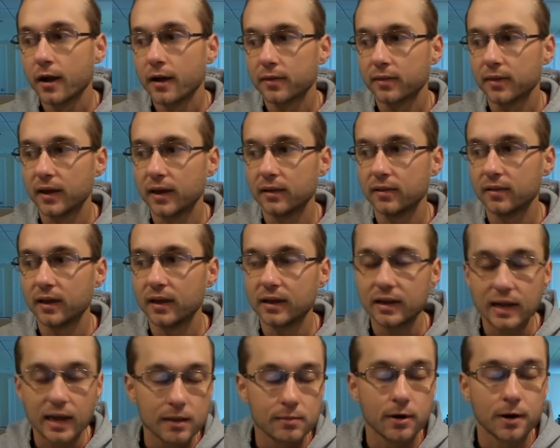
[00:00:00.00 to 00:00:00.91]
they they
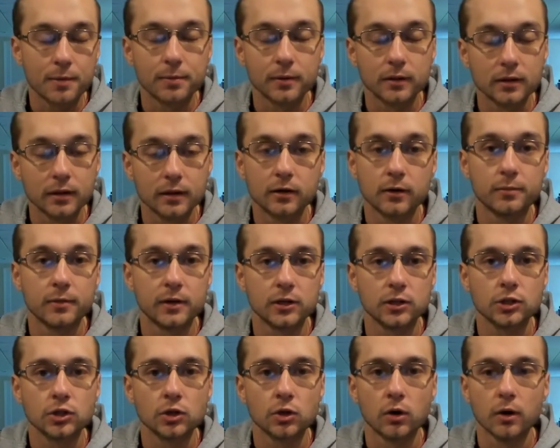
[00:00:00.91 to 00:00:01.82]
came up a little
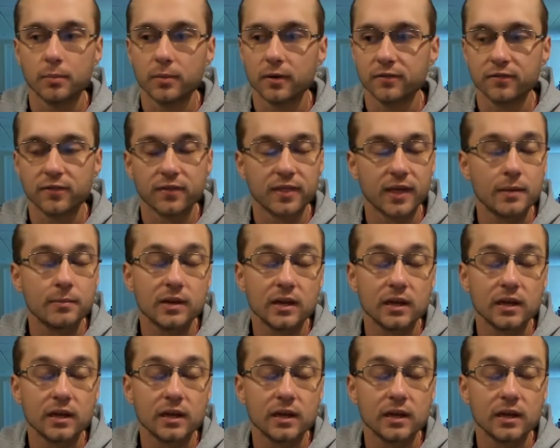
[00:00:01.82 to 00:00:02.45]
bit short. But for them to